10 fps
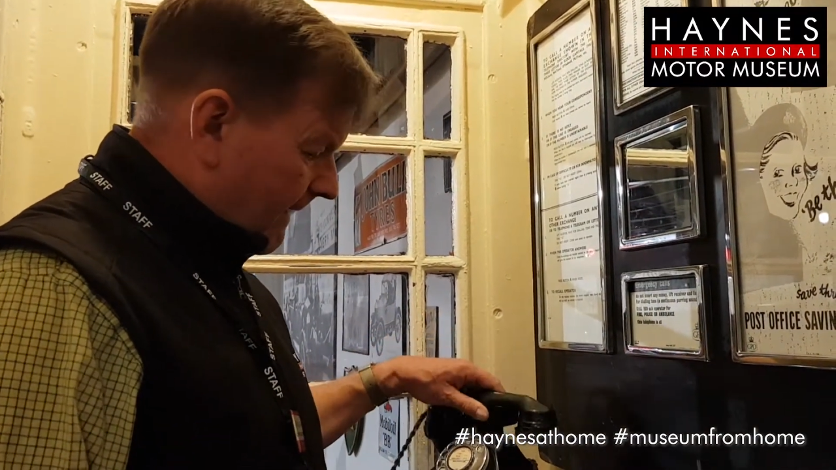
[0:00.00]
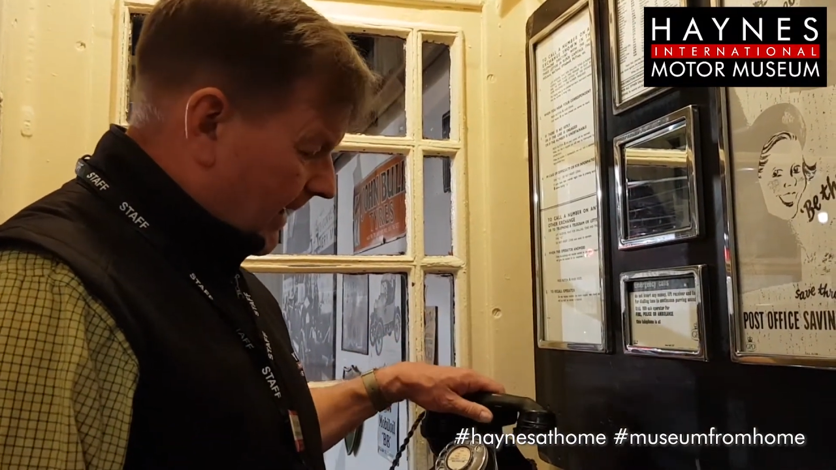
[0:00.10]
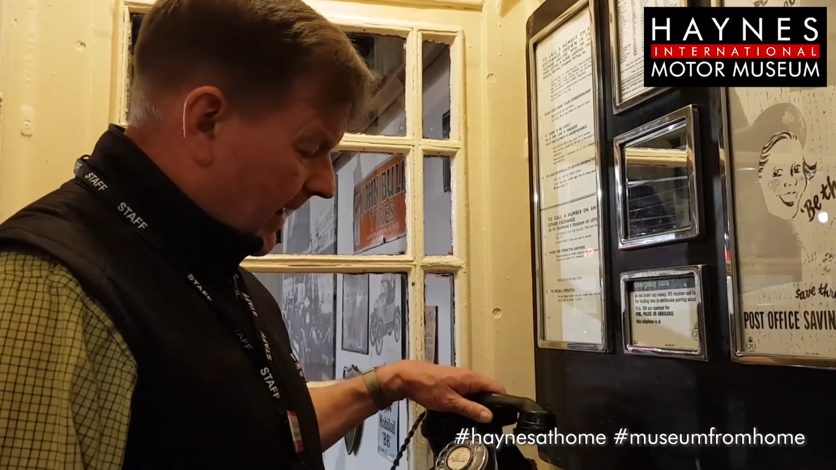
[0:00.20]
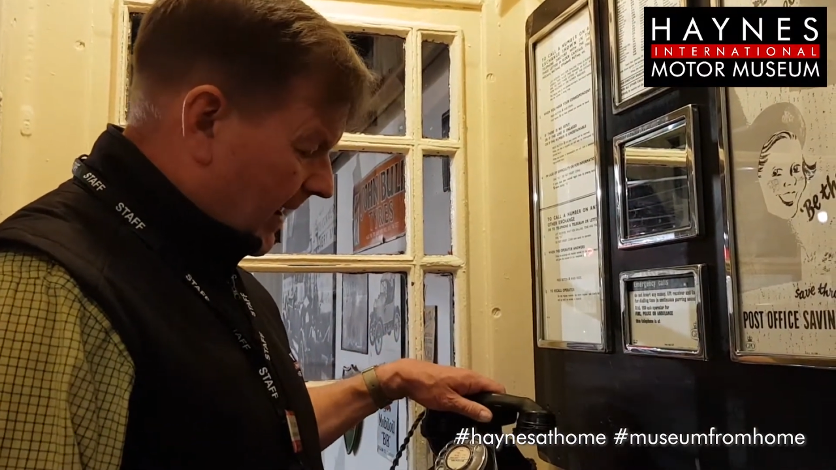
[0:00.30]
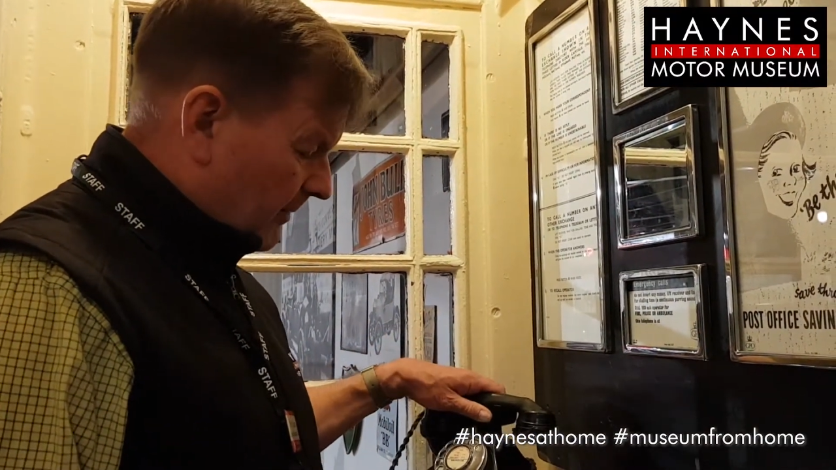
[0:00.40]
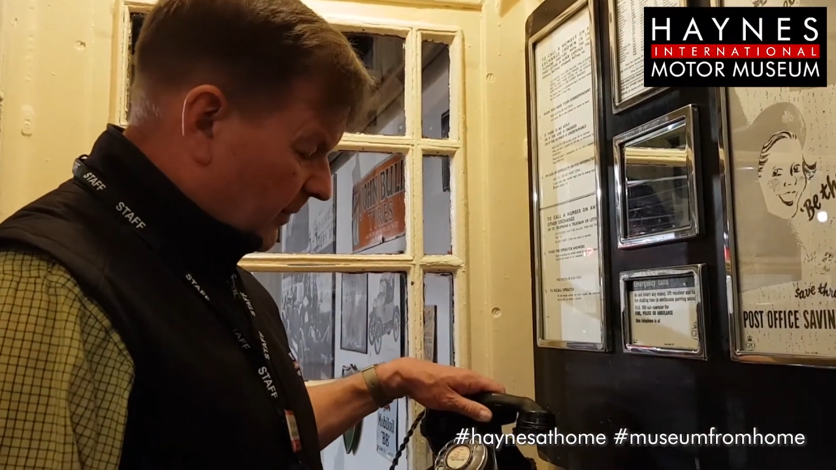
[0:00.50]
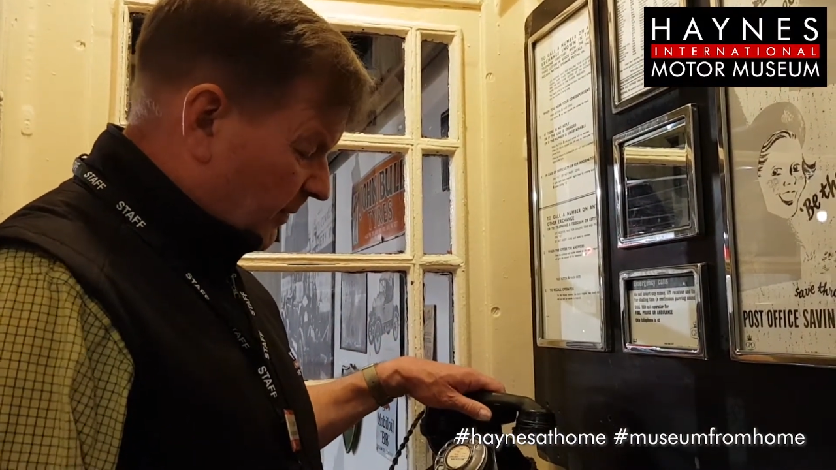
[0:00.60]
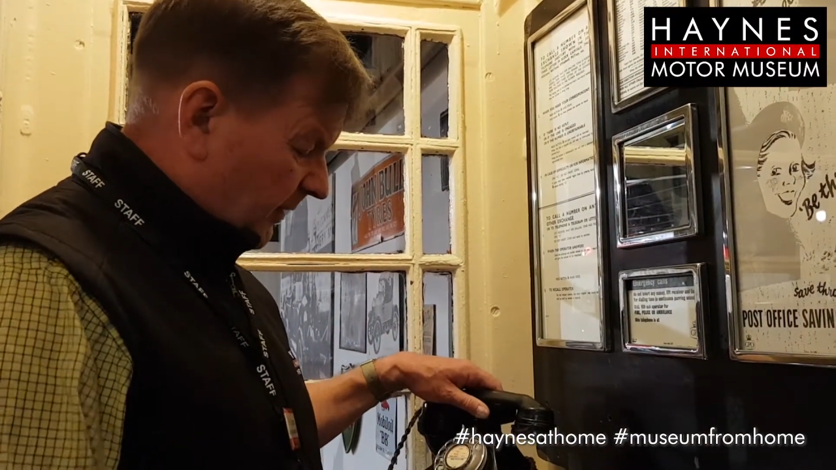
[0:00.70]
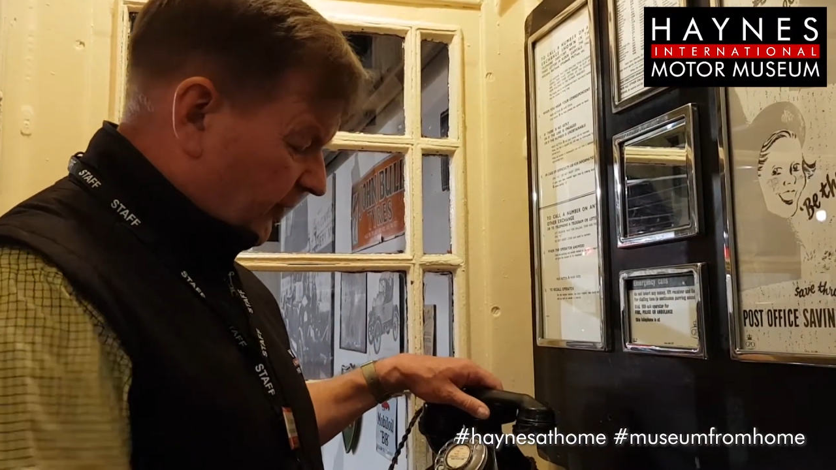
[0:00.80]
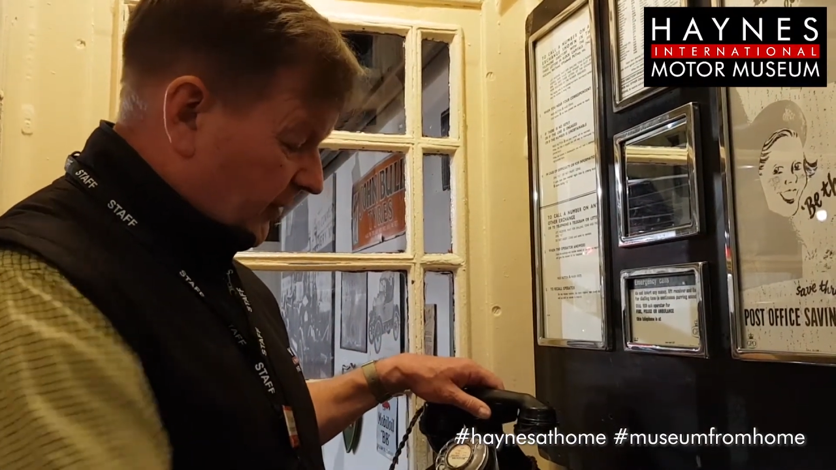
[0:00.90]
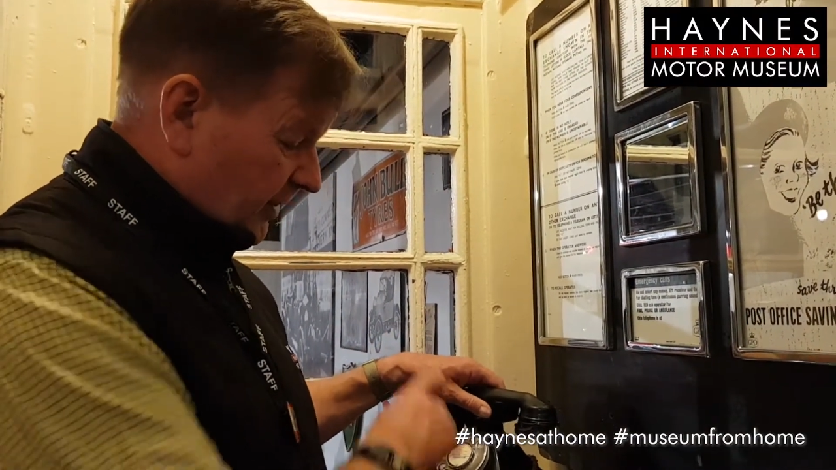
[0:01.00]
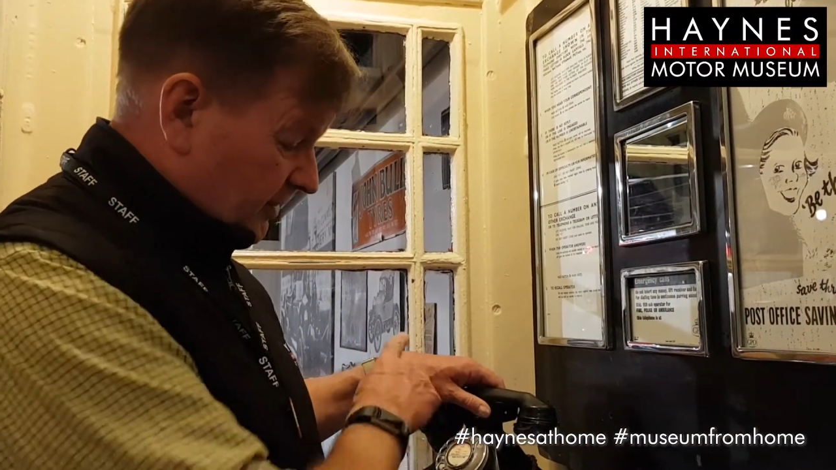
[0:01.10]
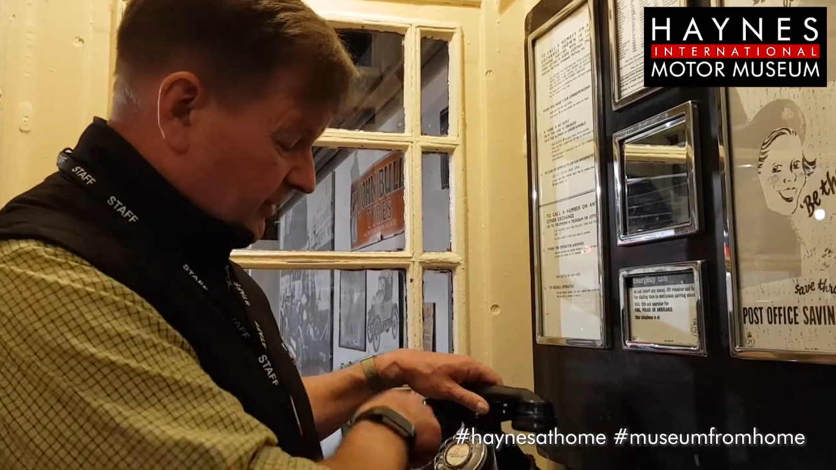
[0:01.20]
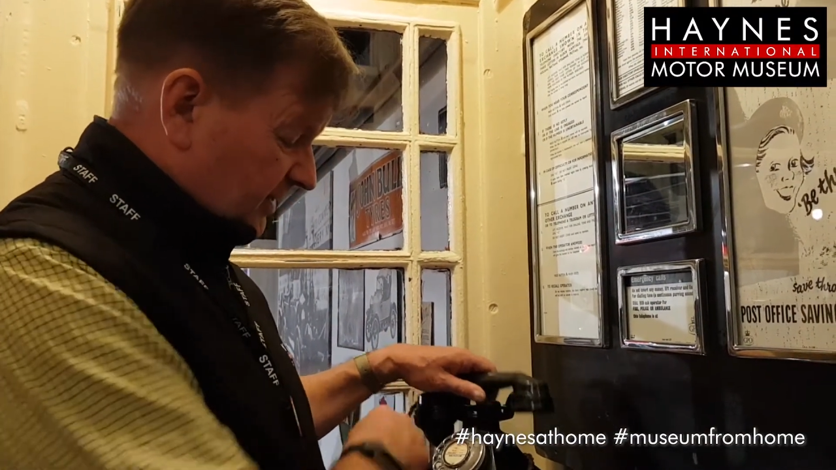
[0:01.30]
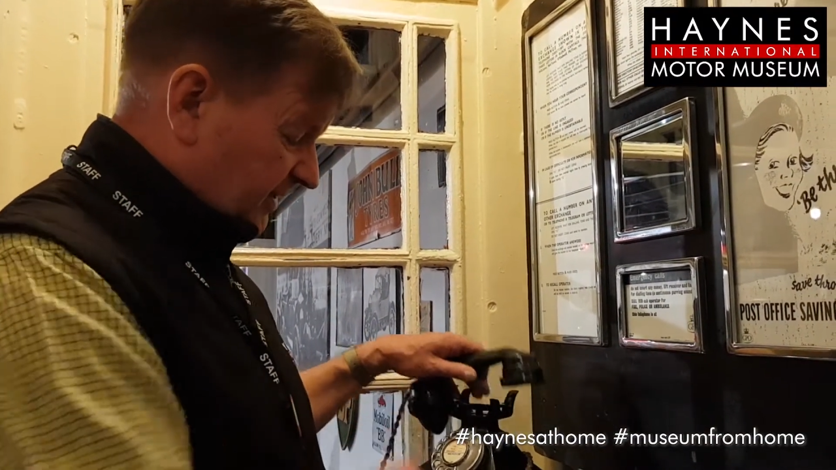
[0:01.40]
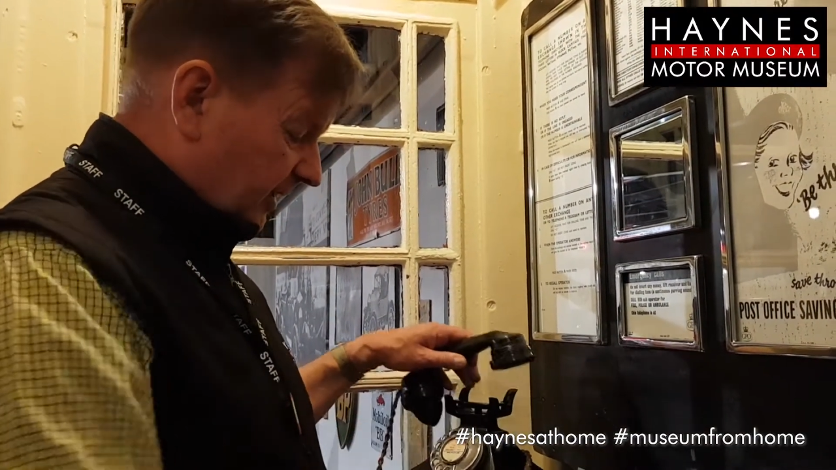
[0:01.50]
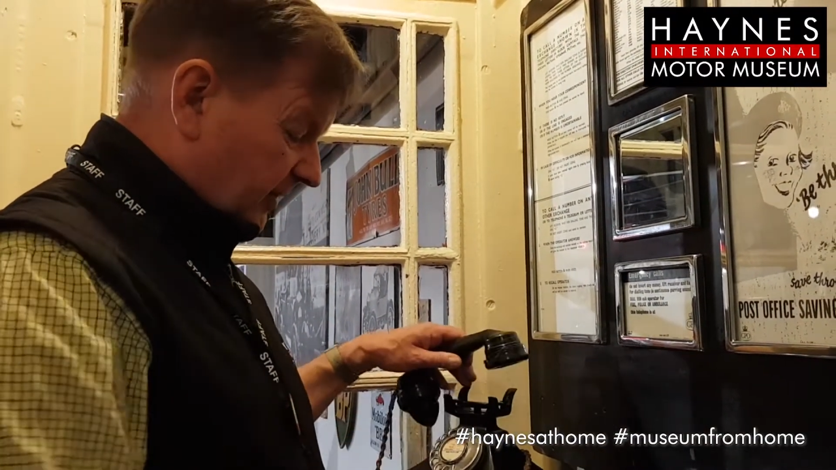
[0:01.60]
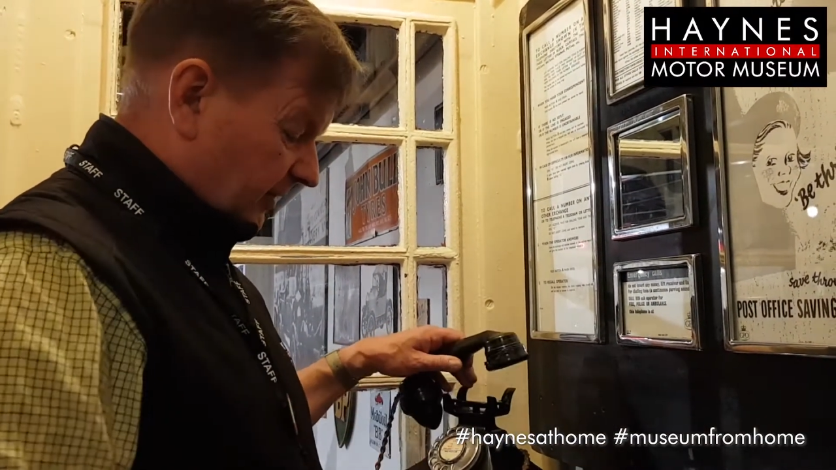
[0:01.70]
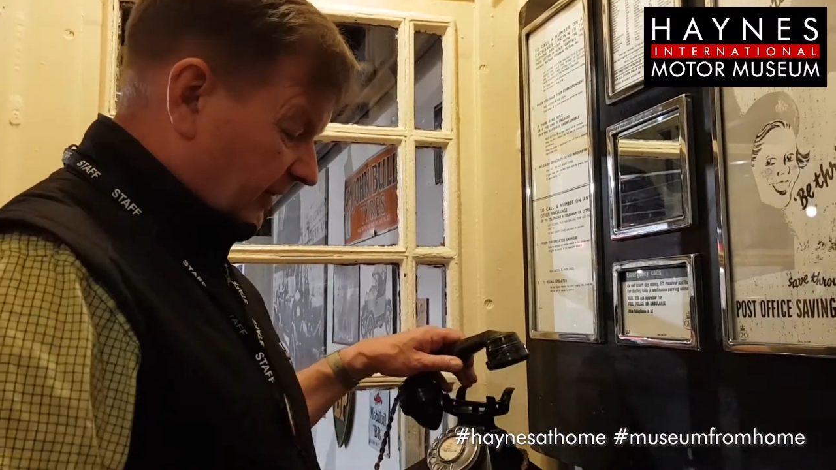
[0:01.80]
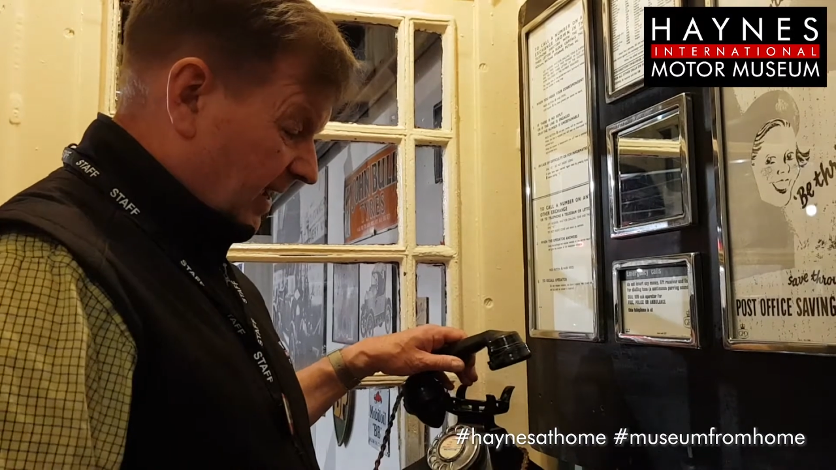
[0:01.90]
um, but before you start
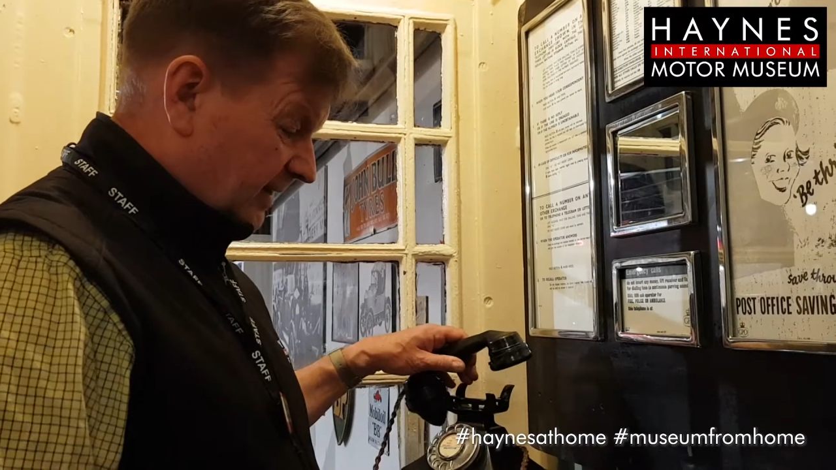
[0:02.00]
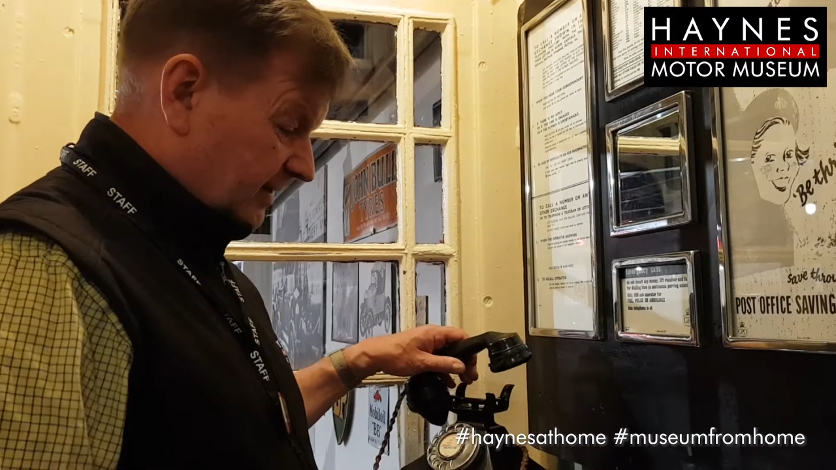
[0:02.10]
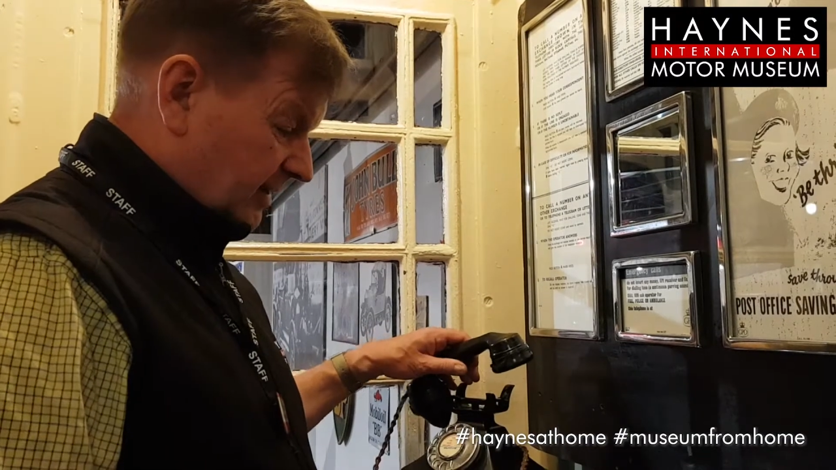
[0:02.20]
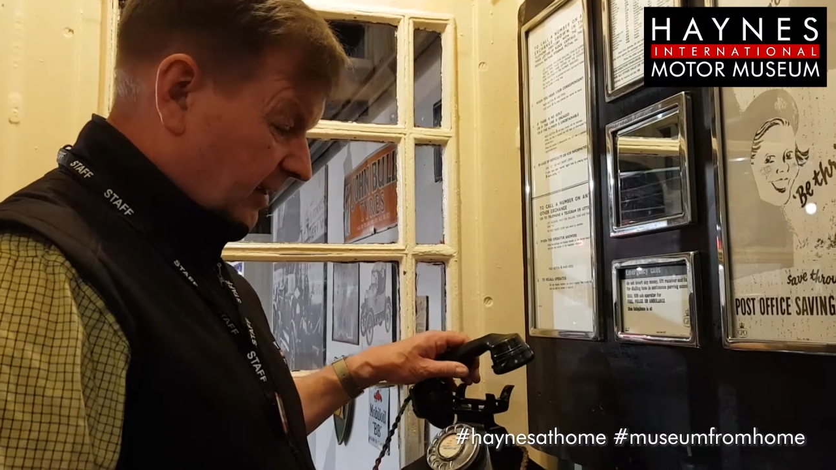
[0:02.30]
on that,